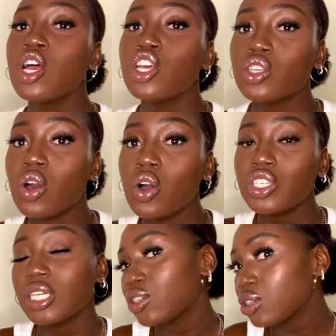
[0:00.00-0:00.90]
So
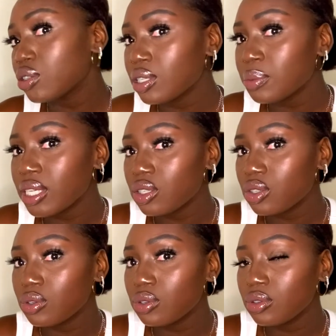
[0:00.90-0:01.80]
she introduces me
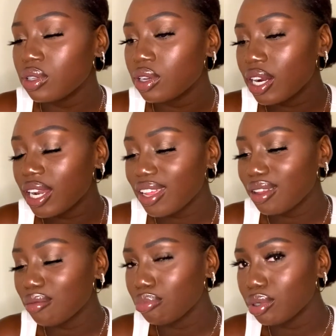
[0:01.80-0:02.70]
to, you know, her
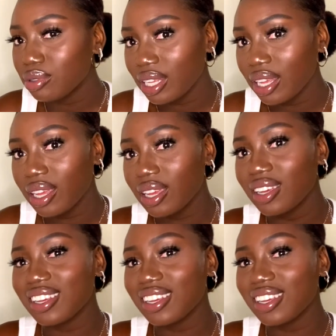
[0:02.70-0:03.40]
little boo thing.